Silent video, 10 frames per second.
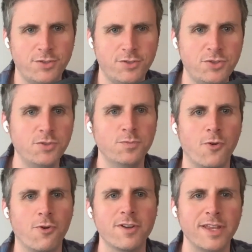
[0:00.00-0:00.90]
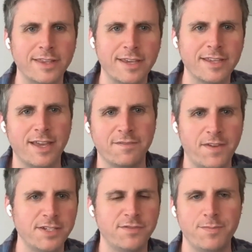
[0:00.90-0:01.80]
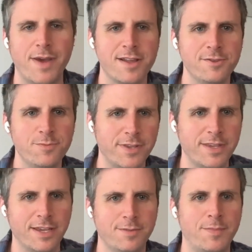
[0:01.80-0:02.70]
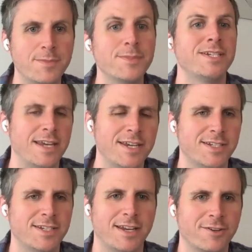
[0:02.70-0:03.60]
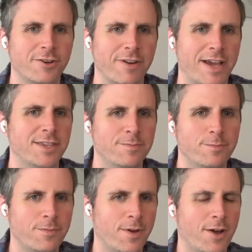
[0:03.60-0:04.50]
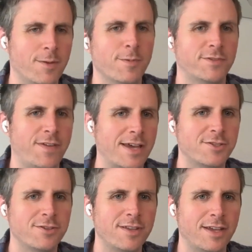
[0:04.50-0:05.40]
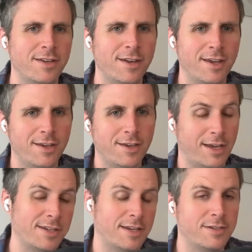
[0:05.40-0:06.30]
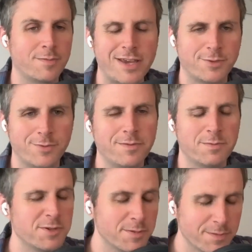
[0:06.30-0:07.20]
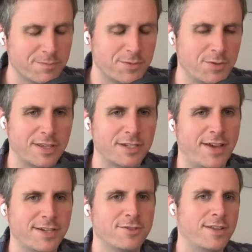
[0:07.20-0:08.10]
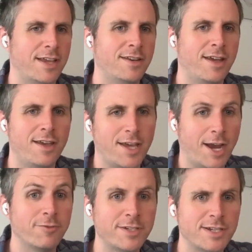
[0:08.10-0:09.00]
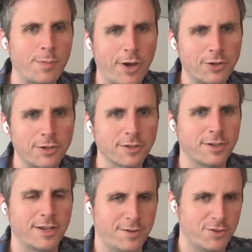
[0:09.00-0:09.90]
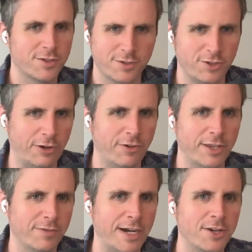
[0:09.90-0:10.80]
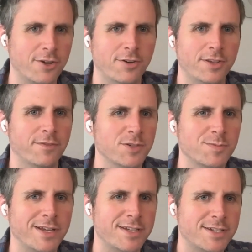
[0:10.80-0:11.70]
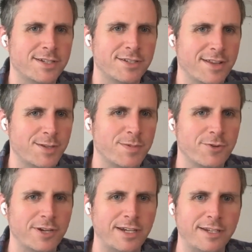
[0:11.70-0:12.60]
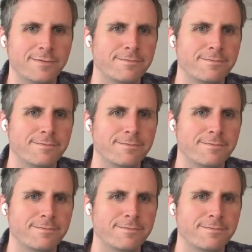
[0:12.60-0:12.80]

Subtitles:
do more. Like they get that fast feedback loop and they can make mistakes and correct them almost faster than, and in some cases we've observed them doing this faster than a reasoning model could kind of just generate the right code in the first place. So that's been pretty neat.